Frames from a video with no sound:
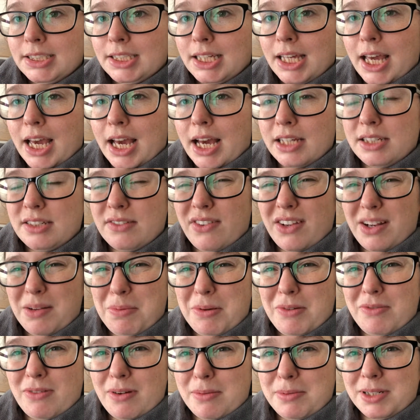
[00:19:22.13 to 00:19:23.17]
Yeah, I just feel a
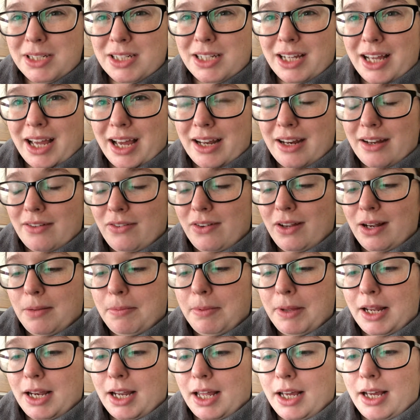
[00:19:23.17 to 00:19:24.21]
bit rubbish again. I feel a
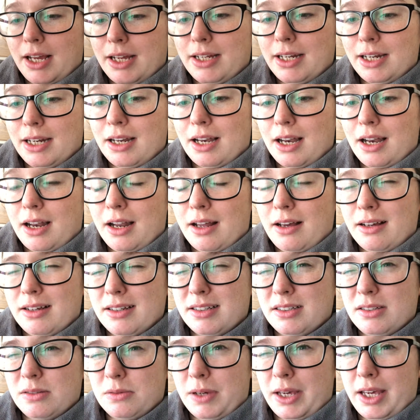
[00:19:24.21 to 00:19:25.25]
bit like I did
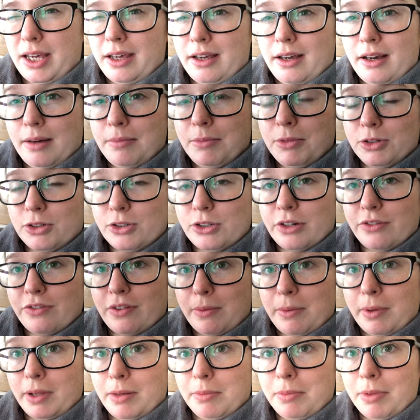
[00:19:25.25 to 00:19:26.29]
last week. I'm not sure if
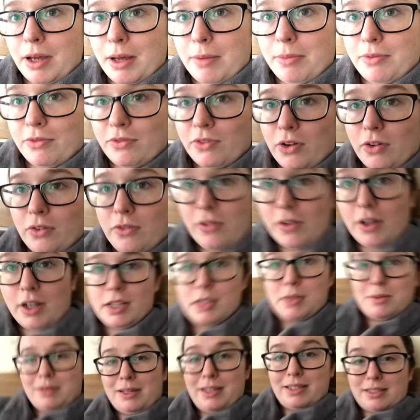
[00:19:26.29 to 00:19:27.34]
I'm going to put up a vlog for
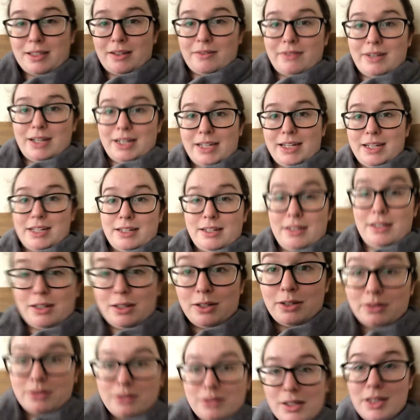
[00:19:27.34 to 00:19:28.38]
last week, because I really didn't
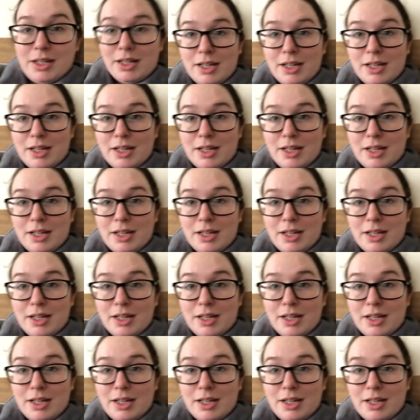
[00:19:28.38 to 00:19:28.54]
do